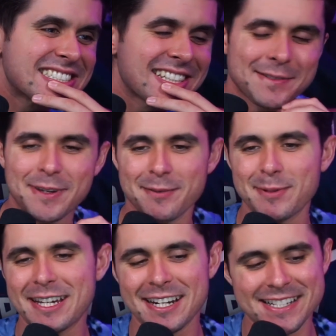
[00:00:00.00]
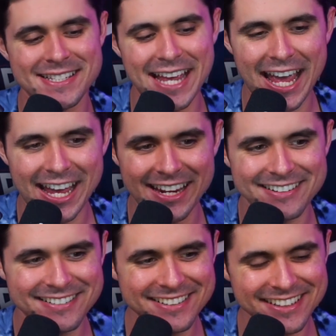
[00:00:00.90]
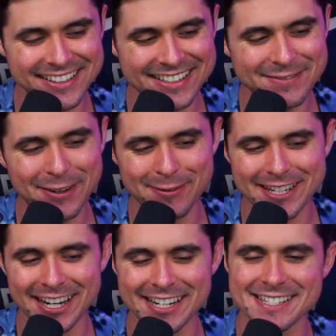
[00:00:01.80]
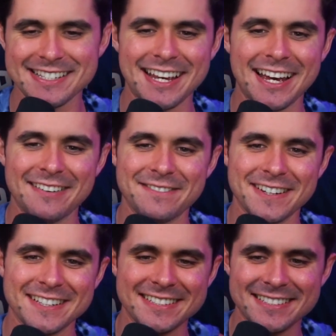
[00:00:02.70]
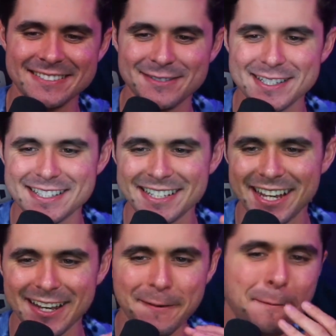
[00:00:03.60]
up.Making me kind of sad. Making me kind of sad, fellas. What is that?